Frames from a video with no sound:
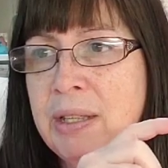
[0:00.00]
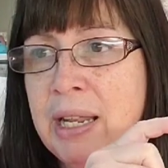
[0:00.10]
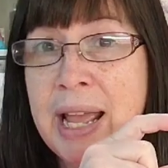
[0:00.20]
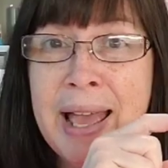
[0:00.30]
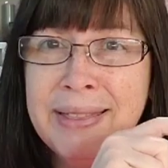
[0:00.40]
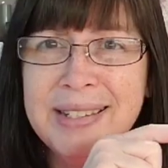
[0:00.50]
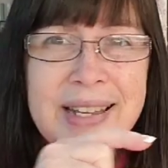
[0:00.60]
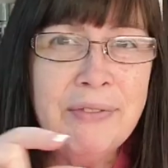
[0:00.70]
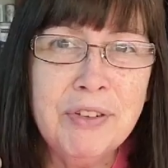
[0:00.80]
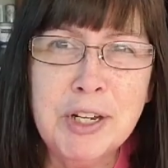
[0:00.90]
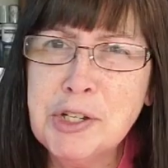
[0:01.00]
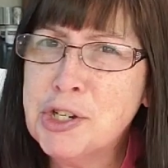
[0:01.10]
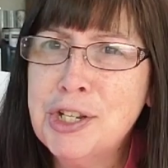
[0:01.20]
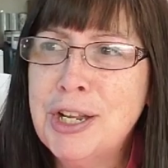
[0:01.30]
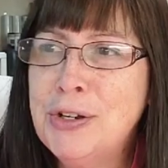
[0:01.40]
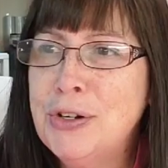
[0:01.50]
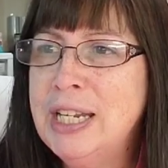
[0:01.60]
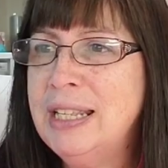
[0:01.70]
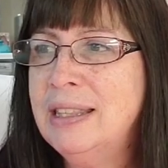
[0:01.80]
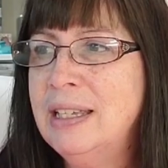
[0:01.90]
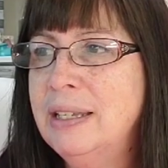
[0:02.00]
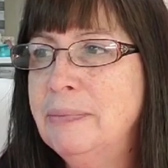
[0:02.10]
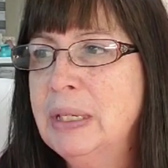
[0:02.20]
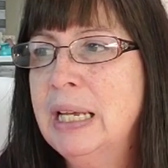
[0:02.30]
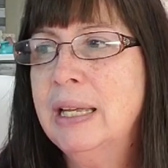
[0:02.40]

and then I had the definition underneath it.